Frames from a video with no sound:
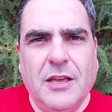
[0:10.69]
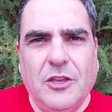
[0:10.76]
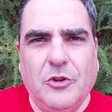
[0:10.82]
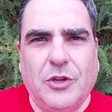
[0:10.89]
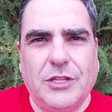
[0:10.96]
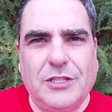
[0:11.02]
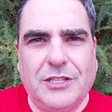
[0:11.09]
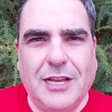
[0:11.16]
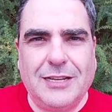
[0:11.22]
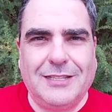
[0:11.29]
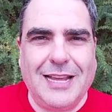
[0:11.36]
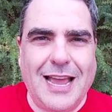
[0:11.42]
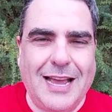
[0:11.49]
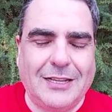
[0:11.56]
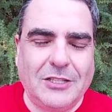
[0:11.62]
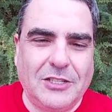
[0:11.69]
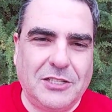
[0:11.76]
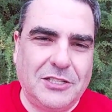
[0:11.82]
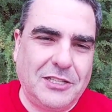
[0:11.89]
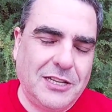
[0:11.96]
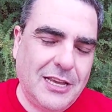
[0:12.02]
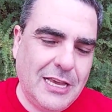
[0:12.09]
you can send
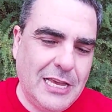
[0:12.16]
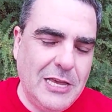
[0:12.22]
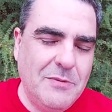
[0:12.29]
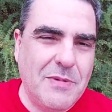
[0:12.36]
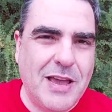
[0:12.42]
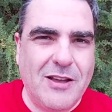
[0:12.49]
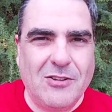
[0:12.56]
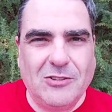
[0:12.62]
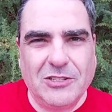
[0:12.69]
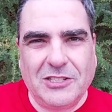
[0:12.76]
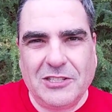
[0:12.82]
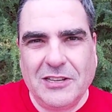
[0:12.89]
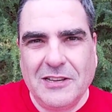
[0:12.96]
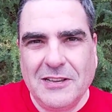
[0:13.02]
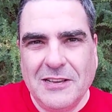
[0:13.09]
texts, emails,